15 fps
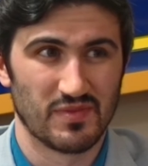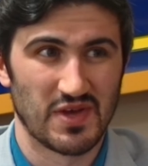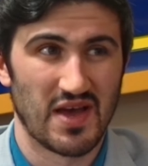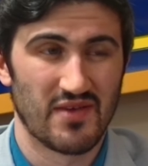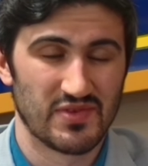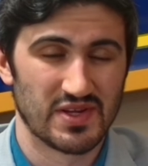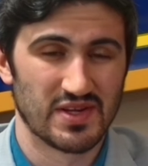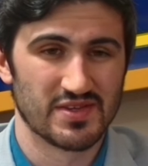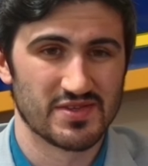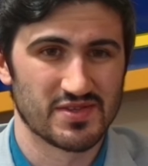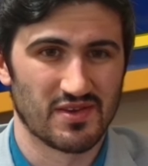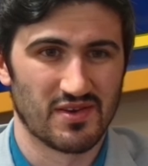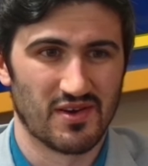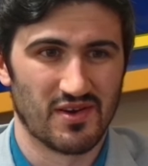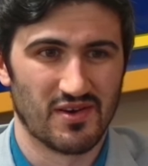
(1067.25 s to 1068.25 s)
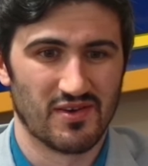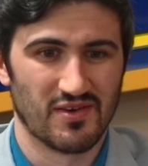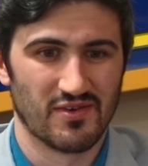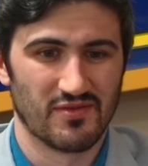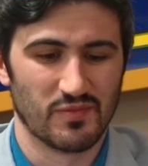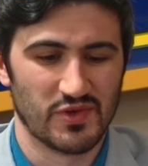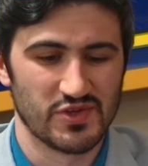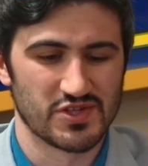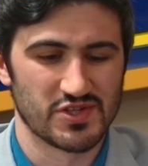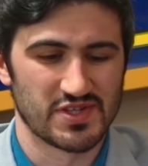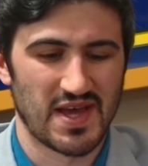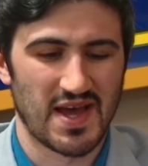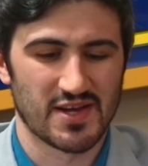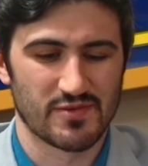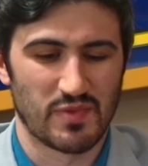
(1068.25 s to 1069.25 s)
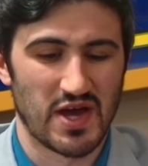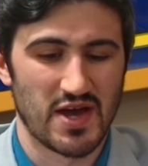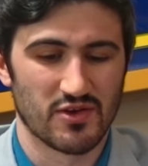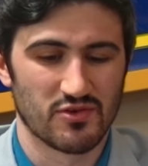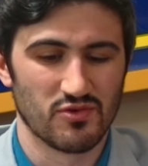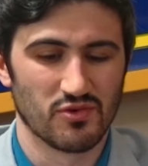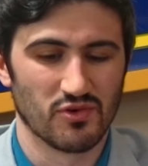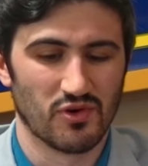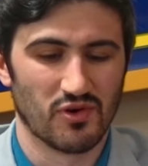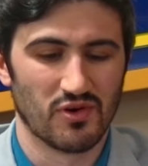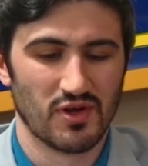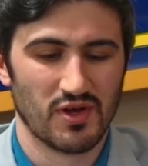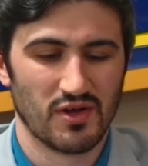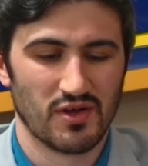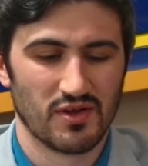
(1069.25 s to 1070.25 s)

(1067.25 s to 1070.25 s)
evidence of malicious act by Google